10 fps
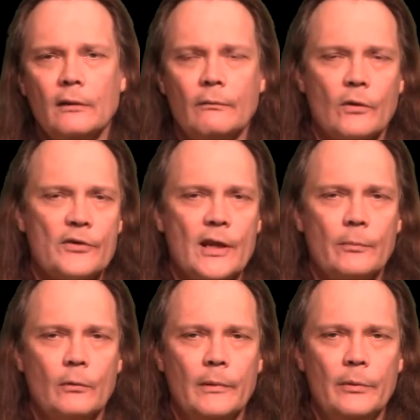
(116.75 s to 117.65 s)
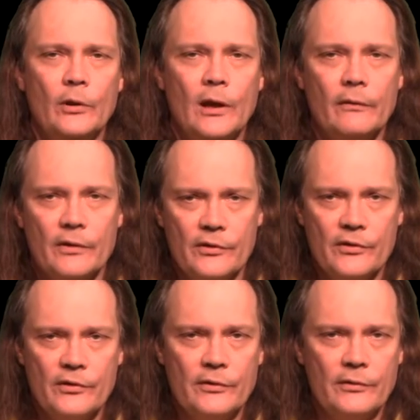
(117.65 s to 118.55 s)
for example, maybe you have a
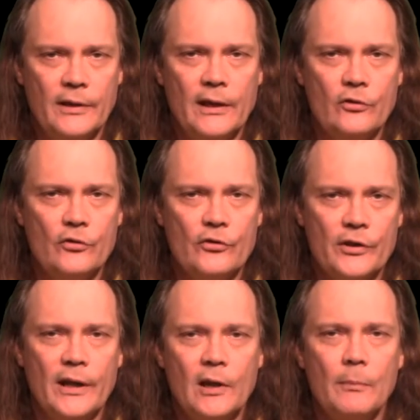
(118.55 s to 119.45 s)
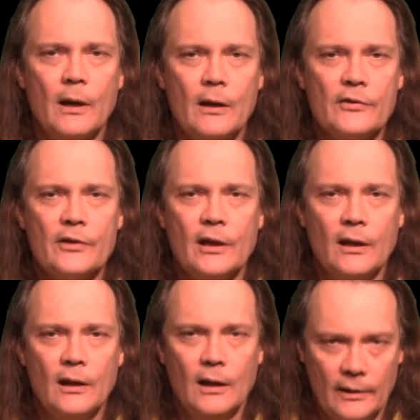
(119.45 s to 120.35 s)
stage snake box
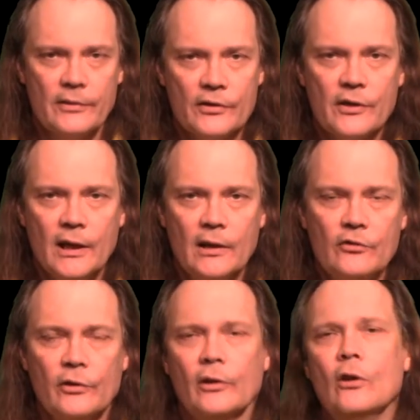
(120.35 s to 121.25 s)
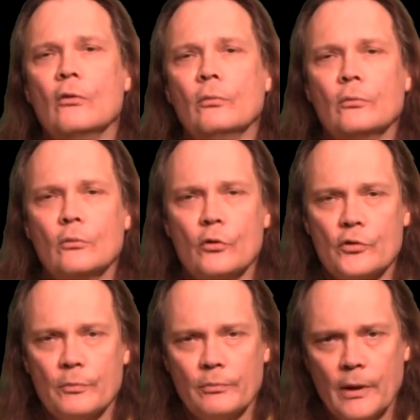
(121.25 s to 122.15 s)
on stage and it all
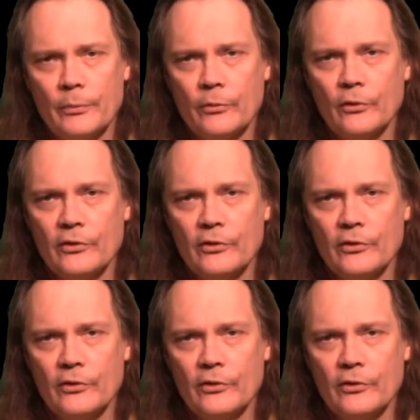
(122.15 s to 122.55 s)
goes up through the